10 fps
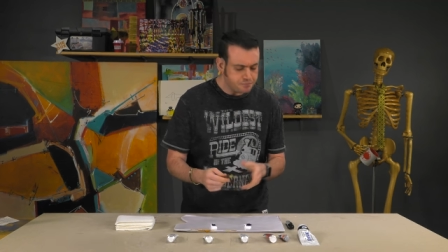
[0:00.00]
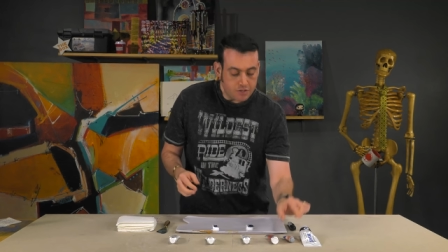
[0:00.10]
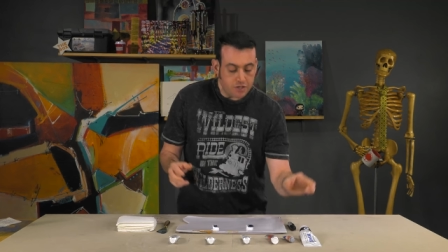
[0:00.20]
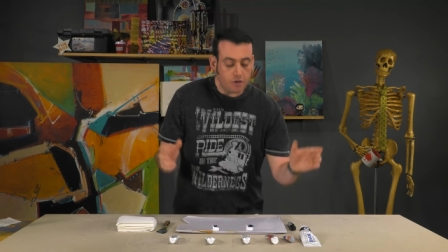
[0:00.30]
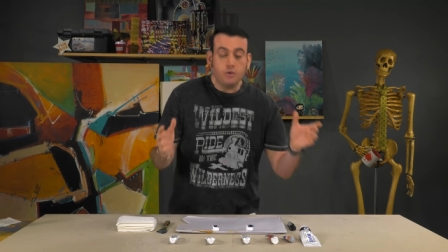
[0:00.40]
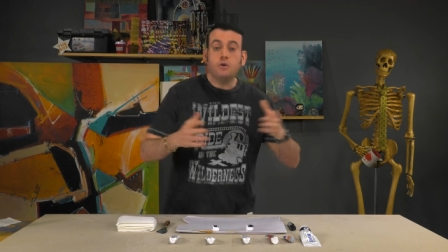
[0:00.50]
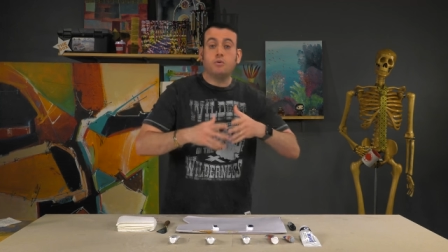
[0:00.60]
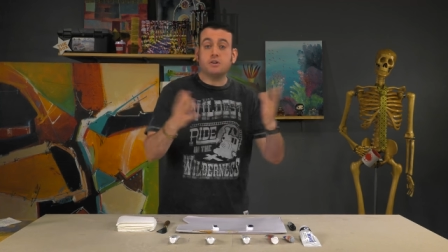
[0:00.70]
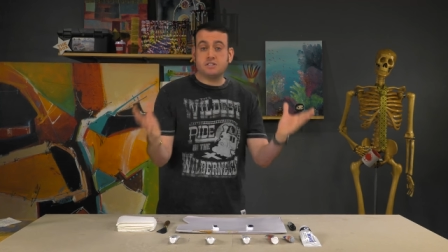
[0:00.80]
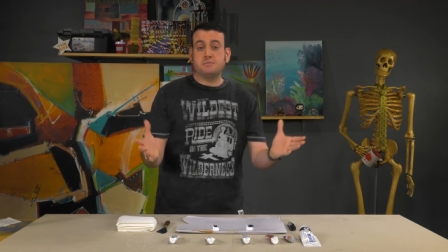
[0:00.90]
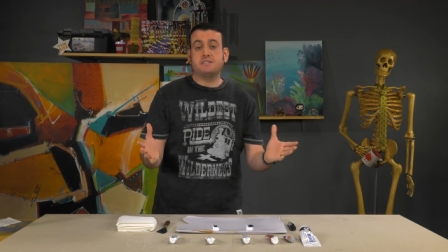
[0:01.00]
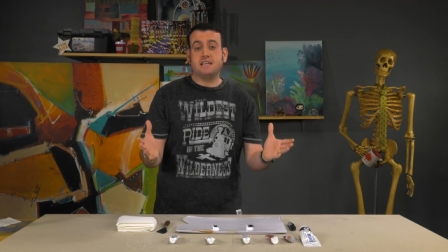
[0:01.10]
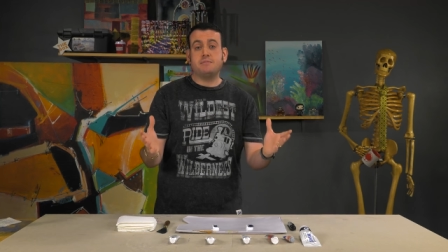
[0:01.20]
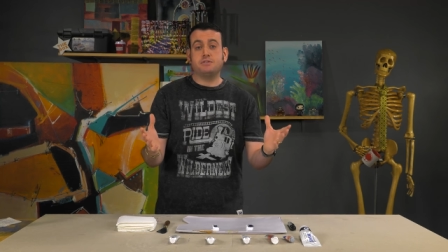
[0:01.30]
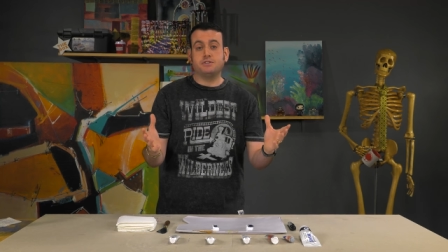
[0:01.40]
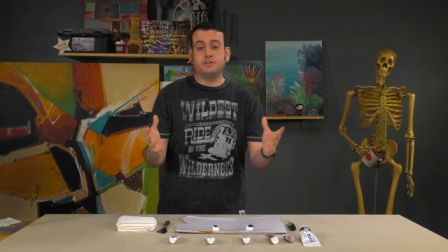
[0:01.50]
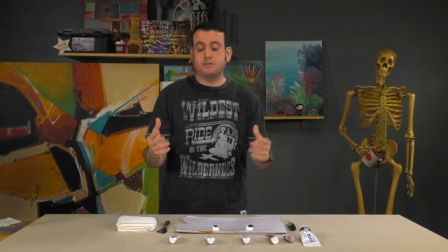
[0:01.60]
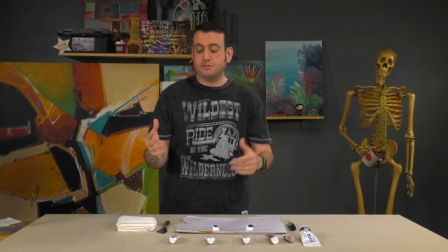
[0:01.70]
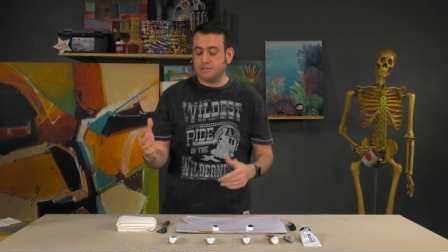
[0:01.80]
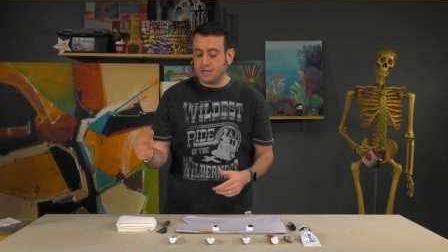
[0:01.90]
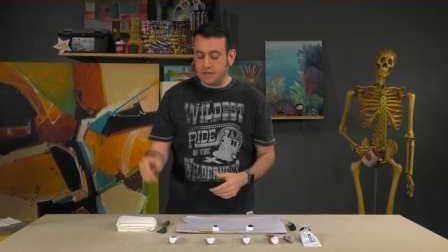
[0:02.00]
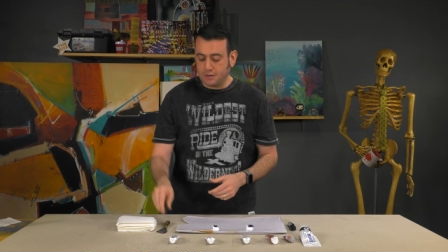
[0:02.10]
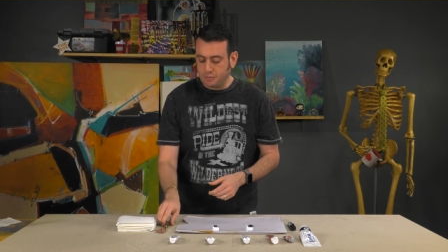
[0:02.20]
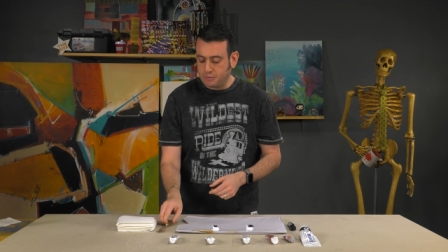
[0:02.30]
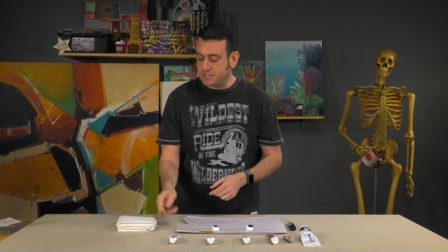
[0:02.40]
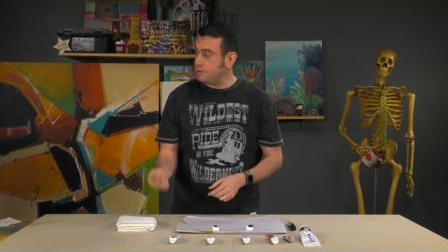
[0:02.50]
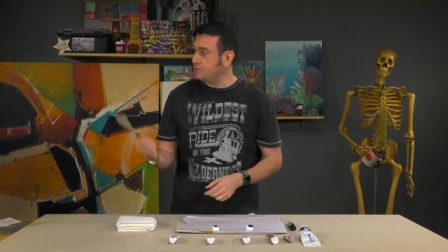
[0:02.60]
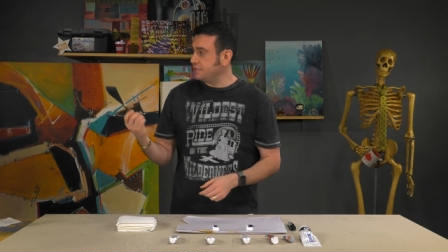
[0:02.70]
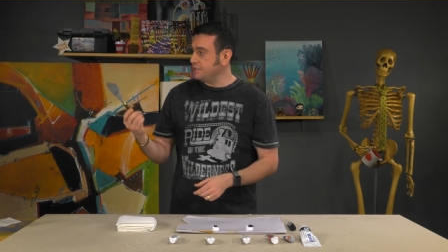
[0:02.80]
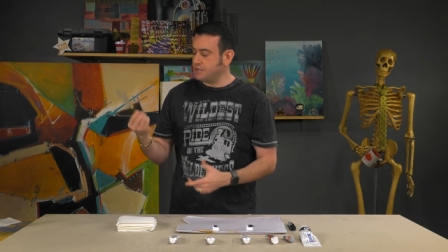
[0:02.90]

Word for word: So, what are some examples of those? Uh, was I holding this?